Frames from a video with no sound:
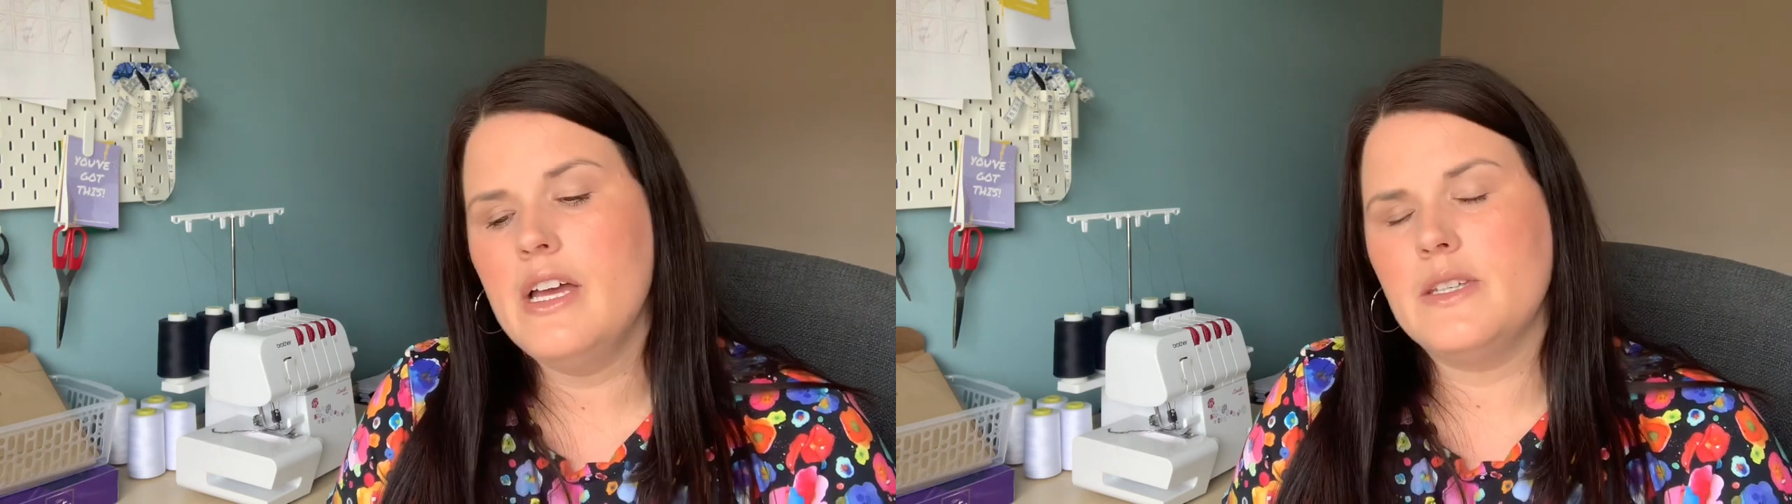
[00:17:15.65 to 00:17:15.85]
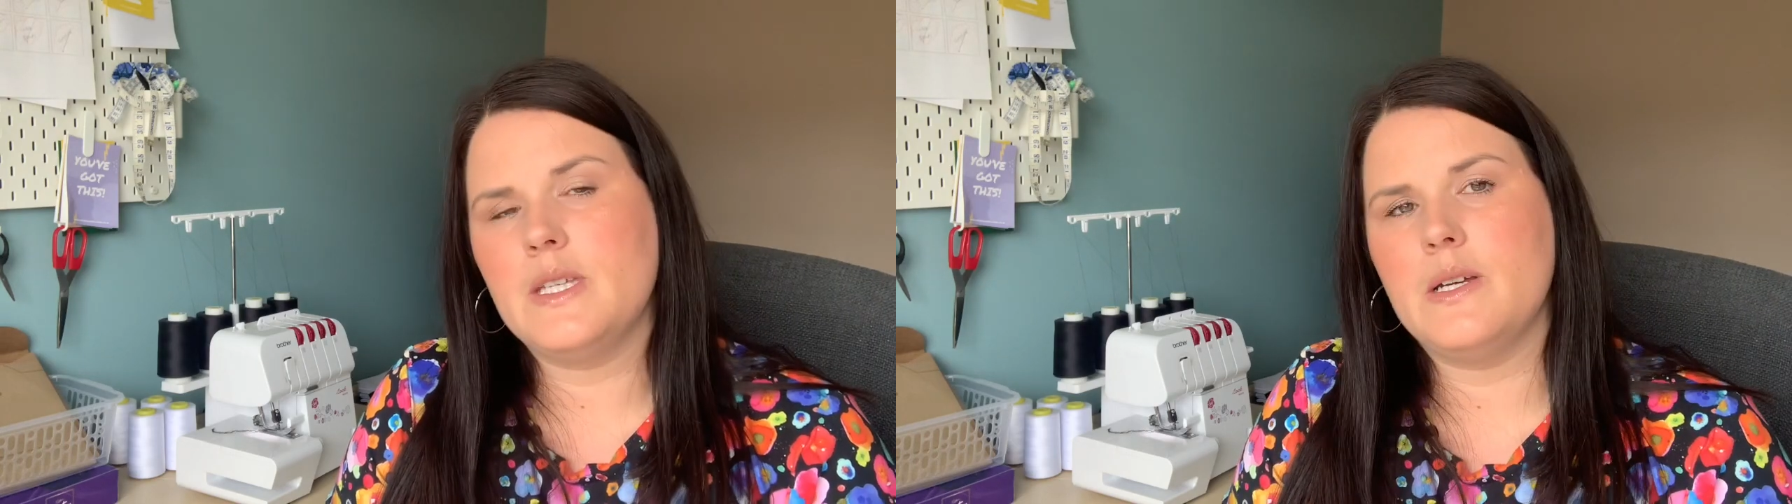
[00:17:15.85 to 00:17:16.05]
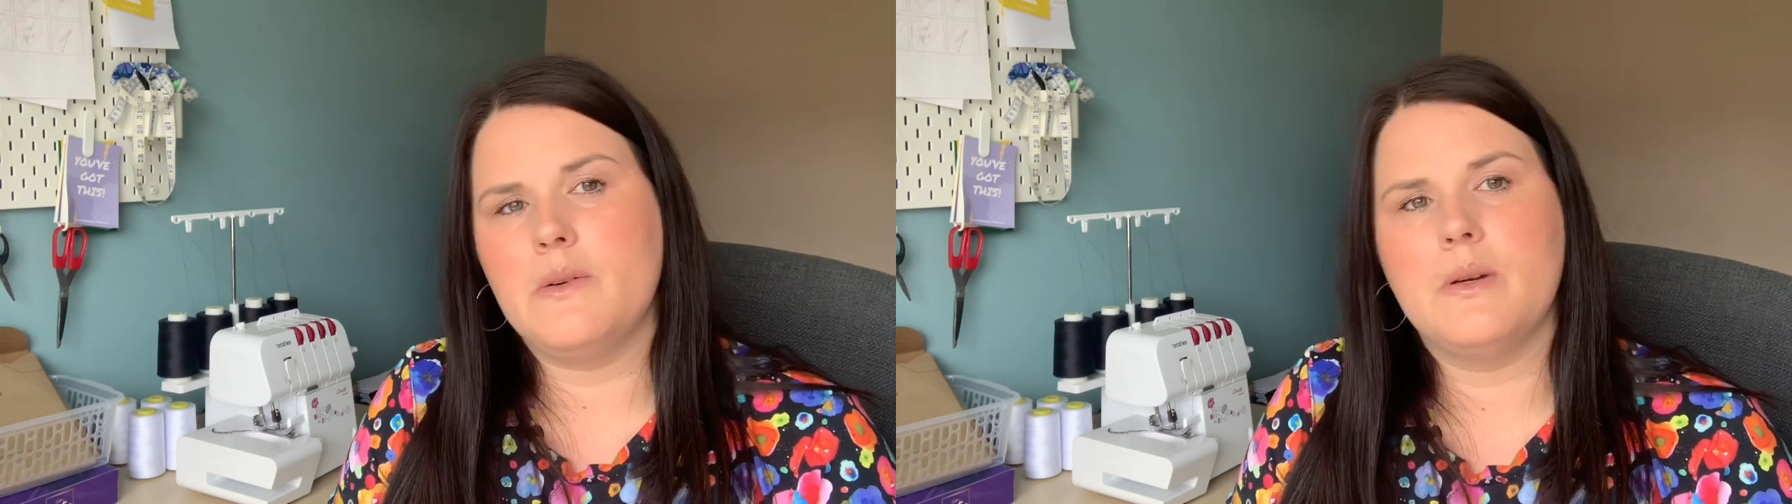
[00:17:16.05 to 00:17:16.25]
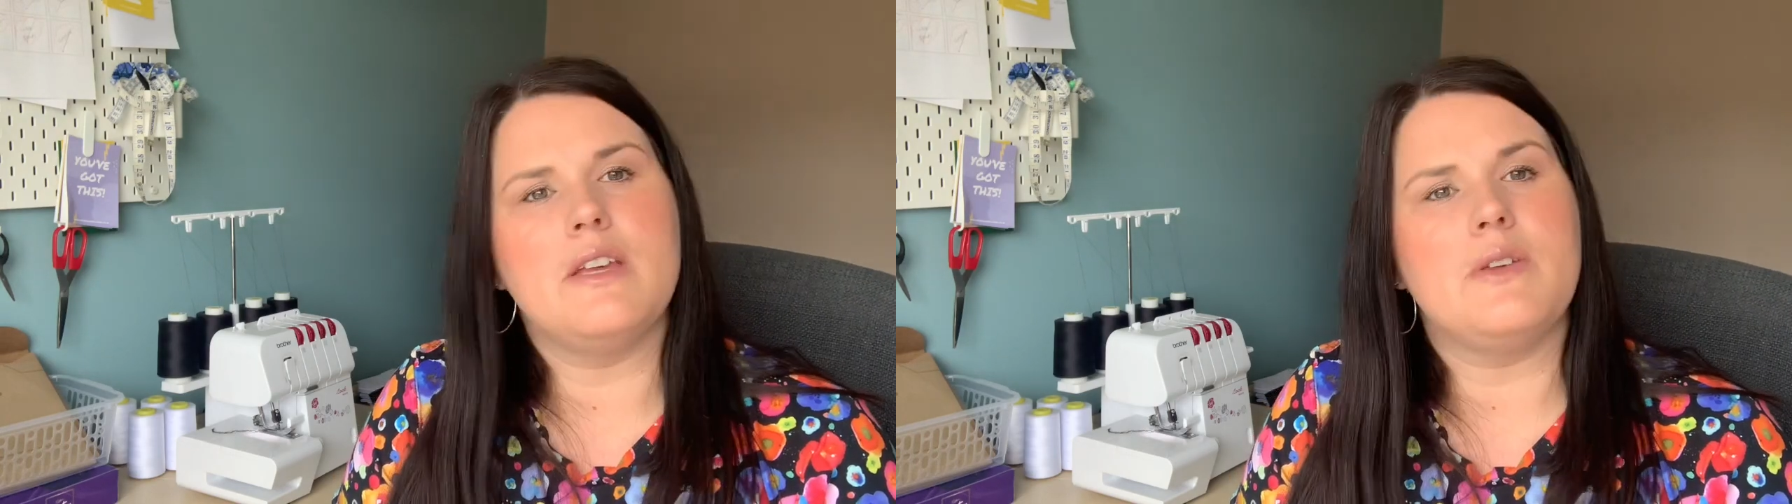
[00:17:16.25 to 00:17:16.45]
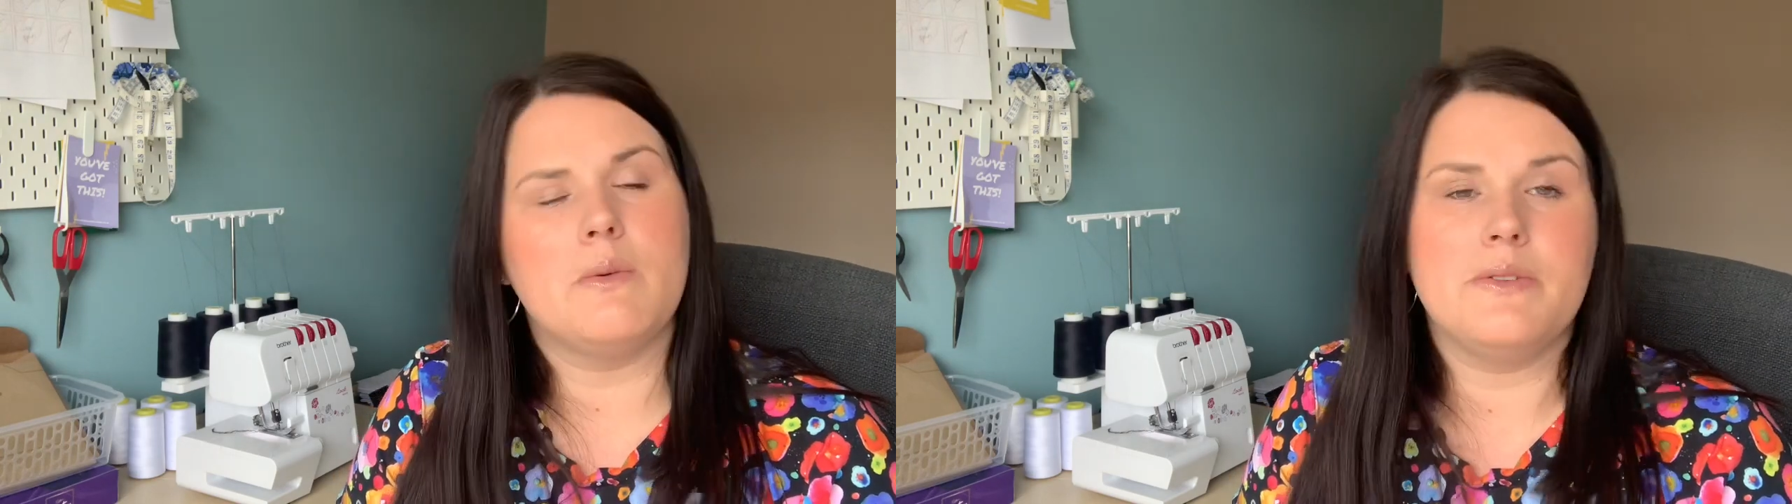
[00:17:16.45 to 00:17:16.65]
So
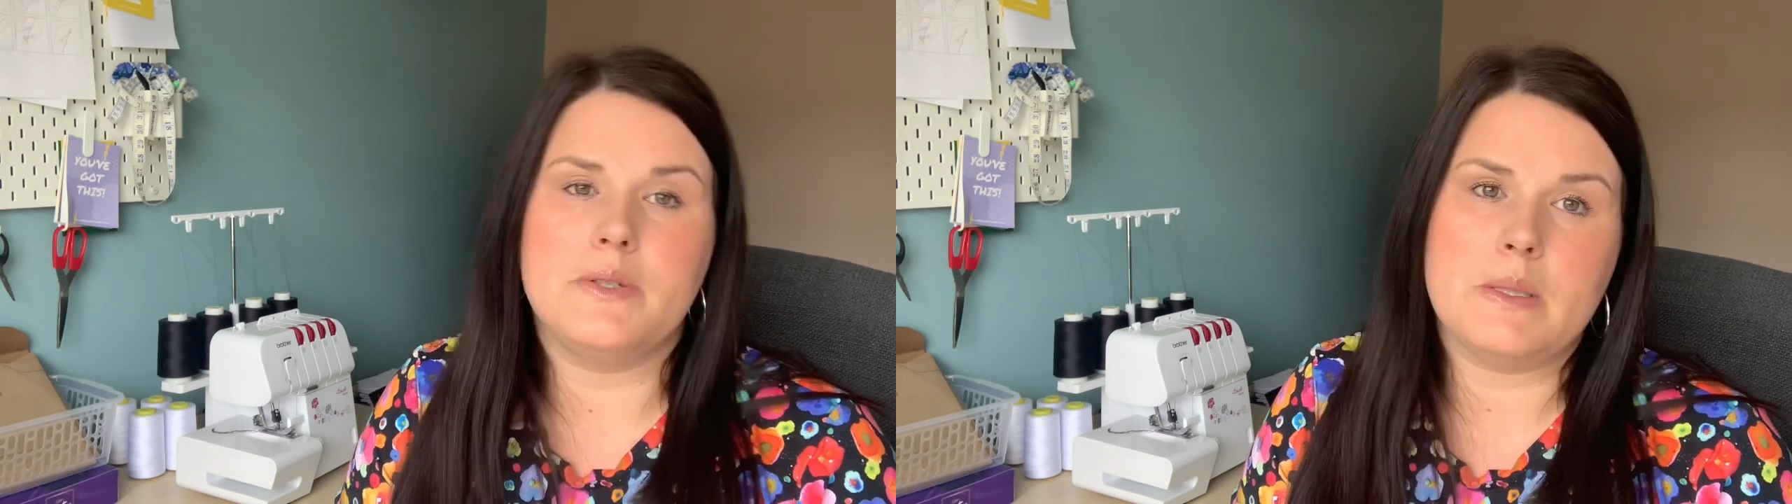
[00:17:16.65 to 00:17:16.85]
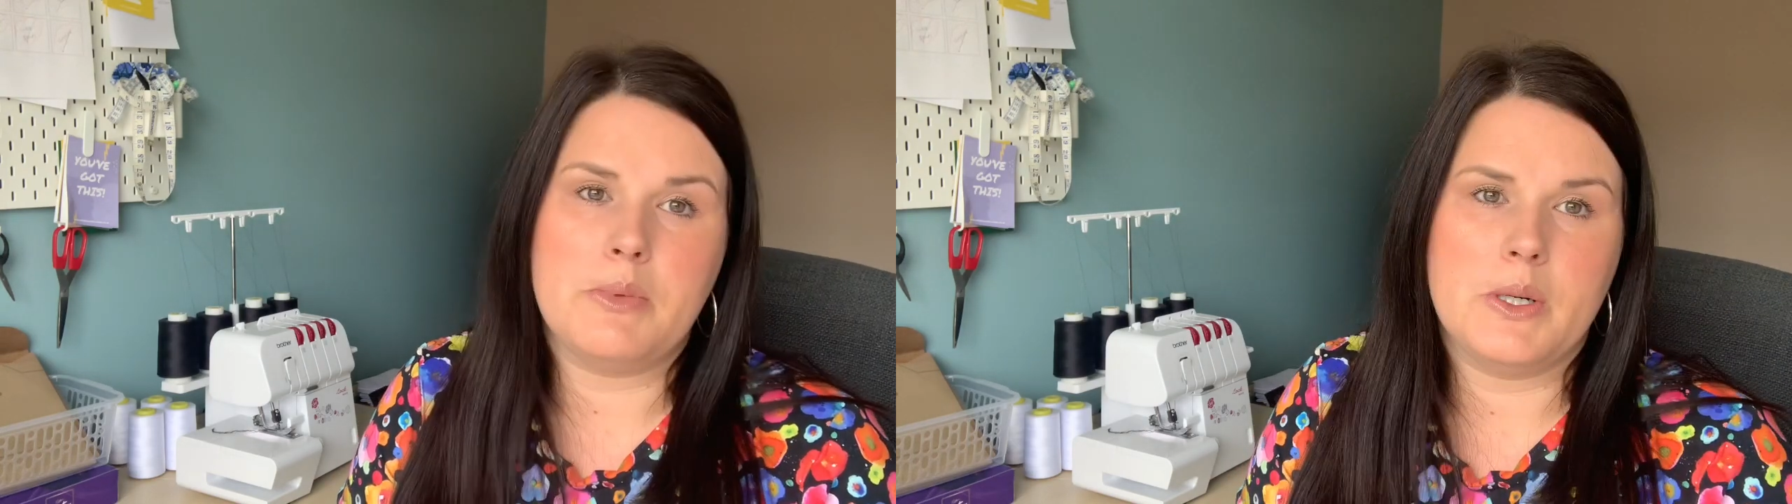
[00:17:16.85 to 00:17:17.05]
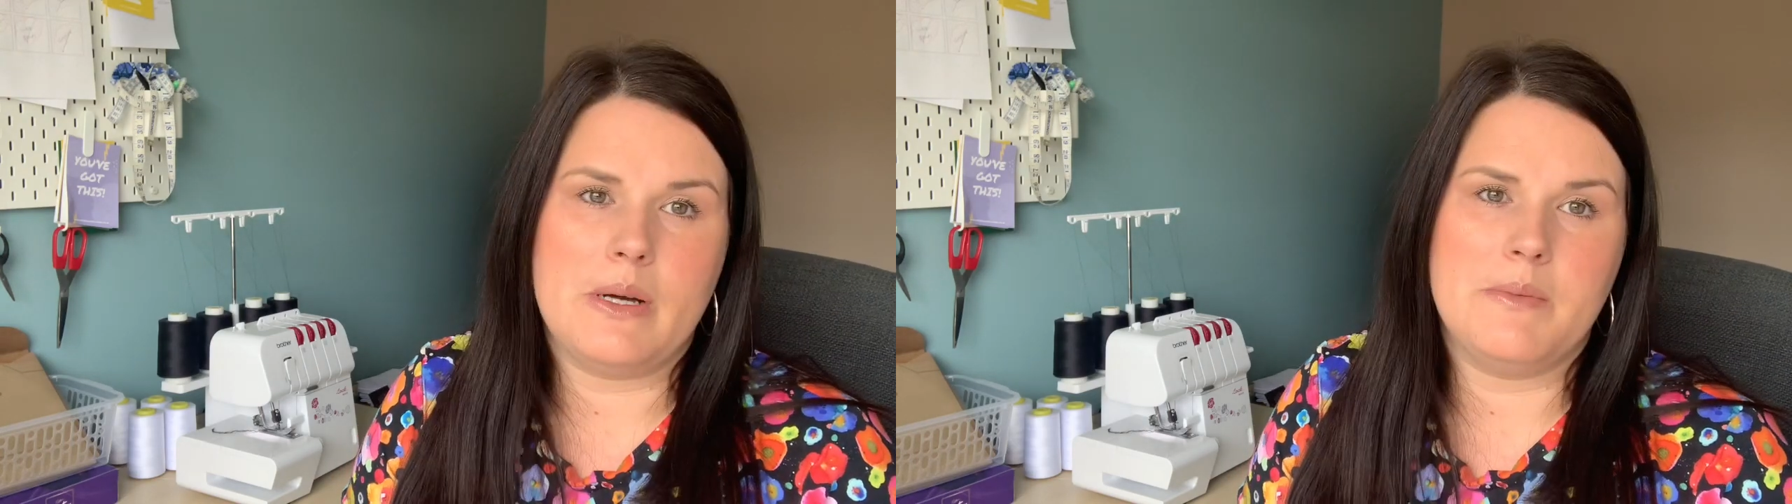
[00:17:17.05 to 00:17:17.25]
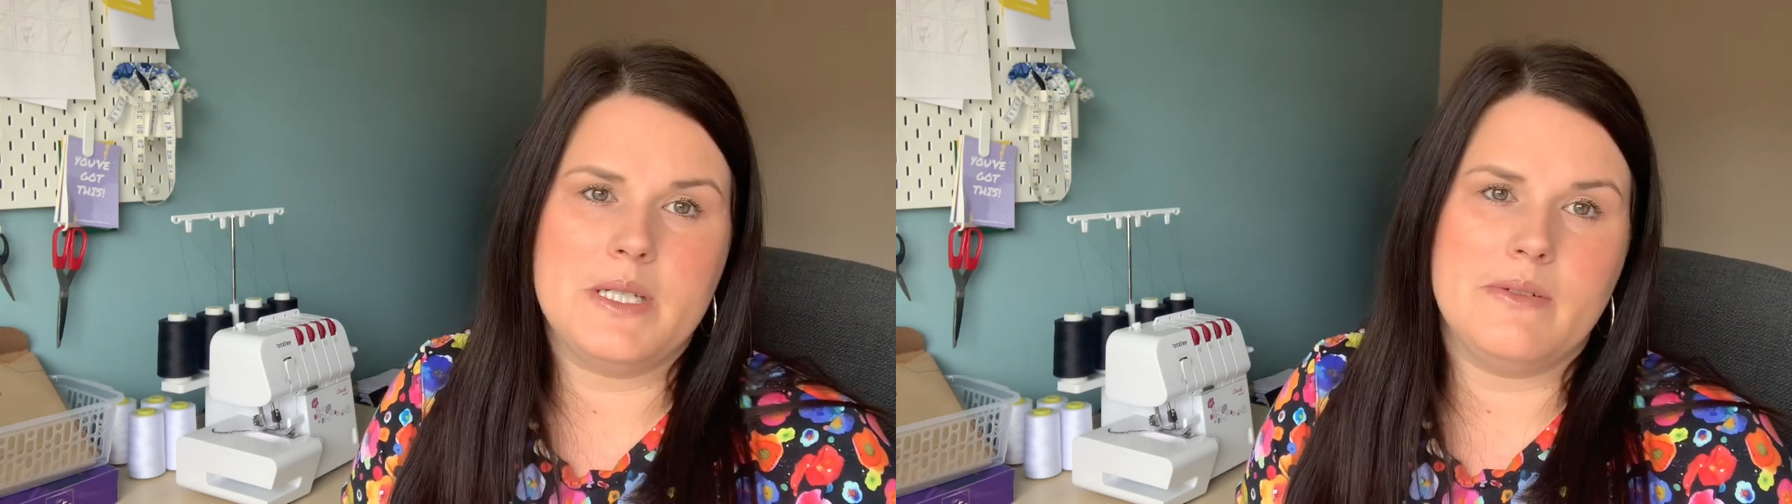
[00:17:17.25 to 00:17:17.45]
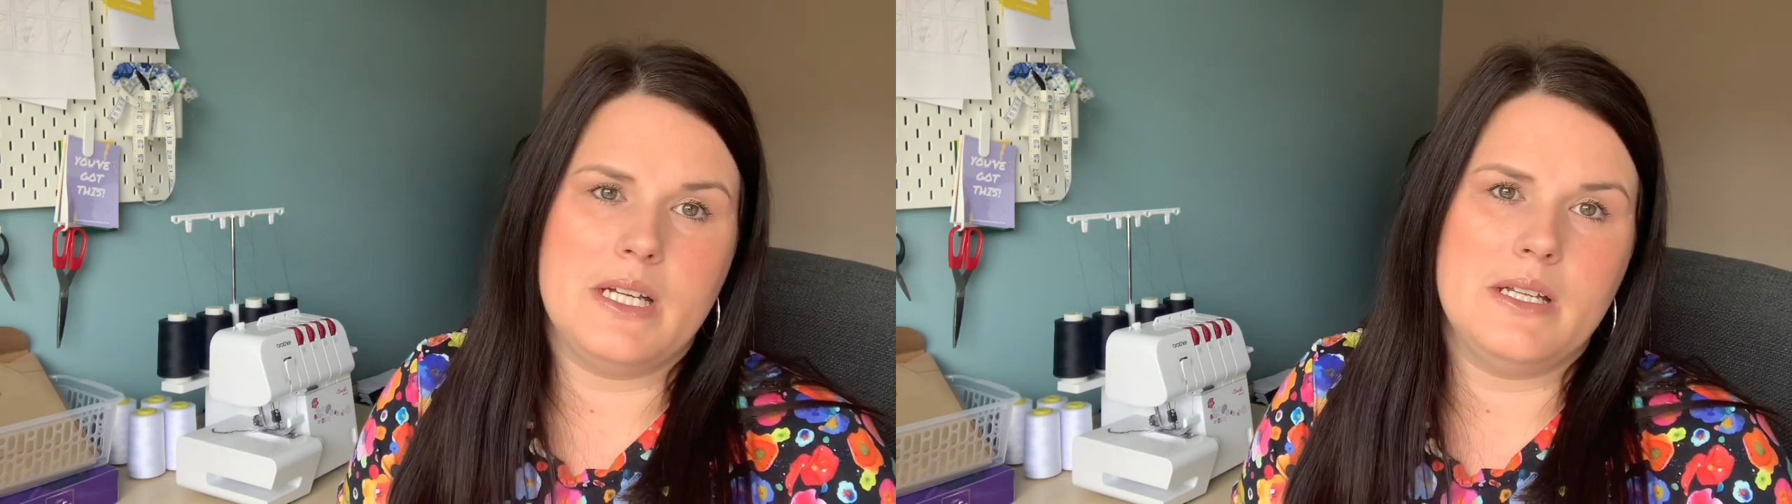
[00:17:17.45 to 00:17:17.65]
if you want to support what I'm
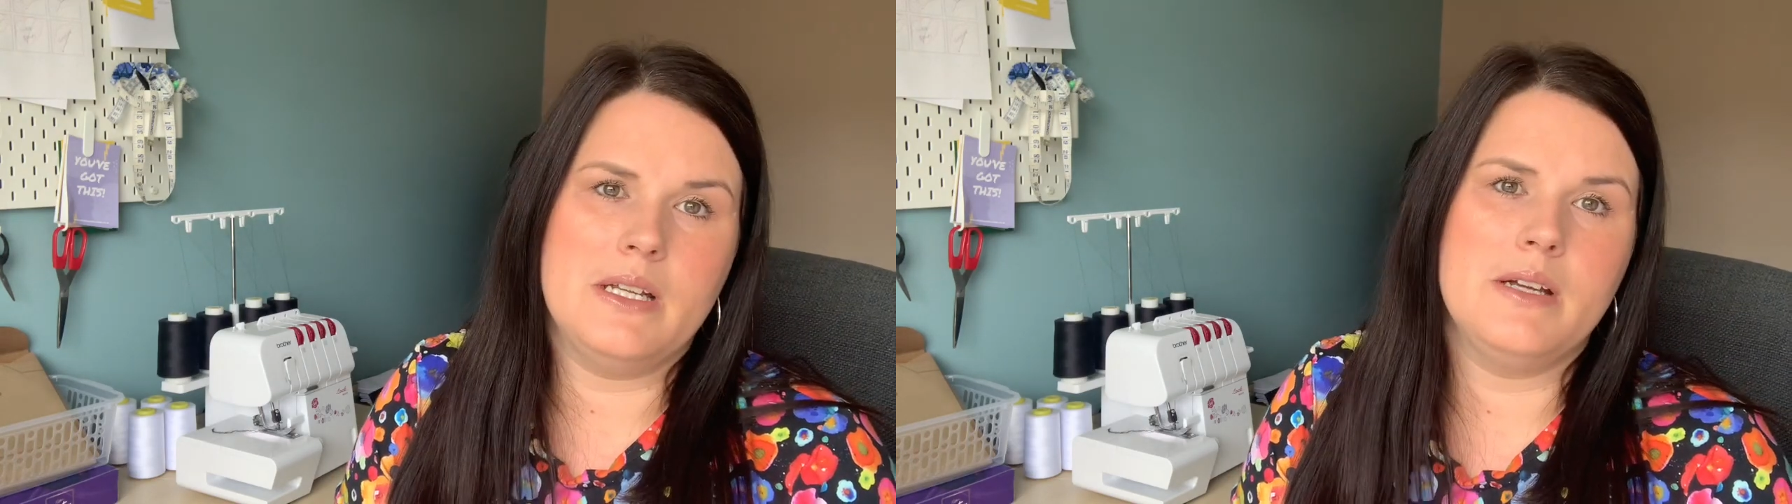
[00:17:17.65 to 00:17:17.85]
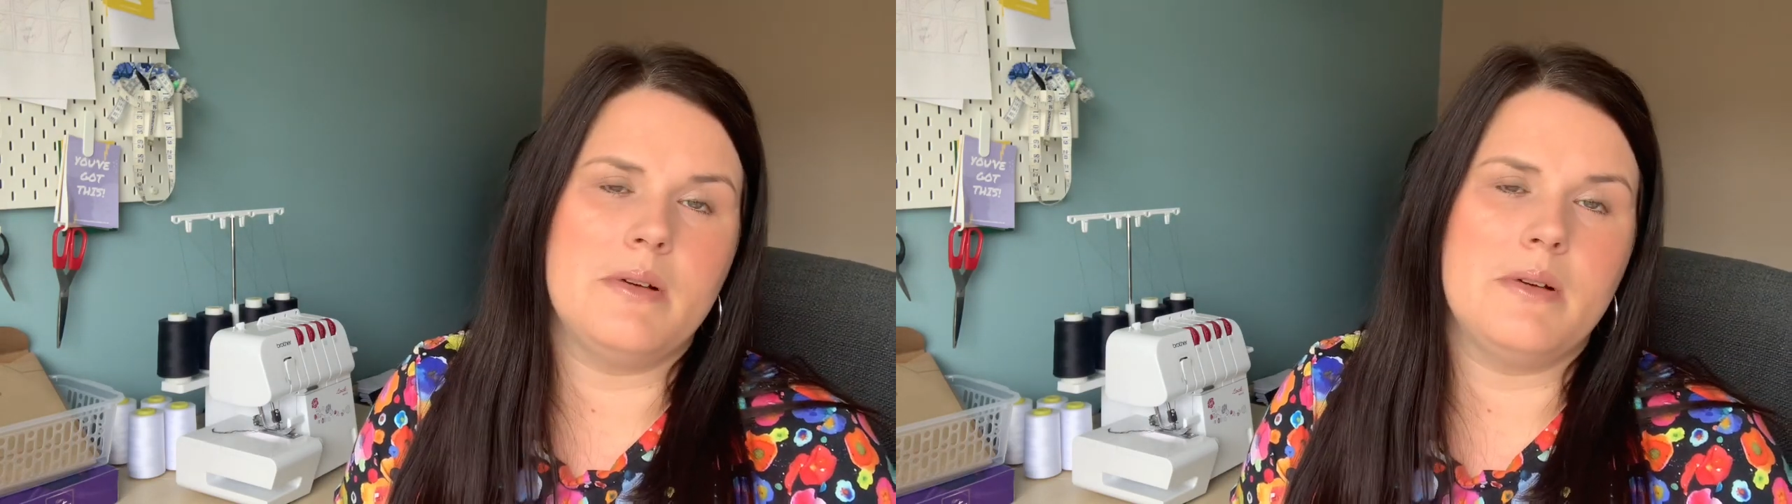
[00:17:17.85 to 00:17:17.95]
doing,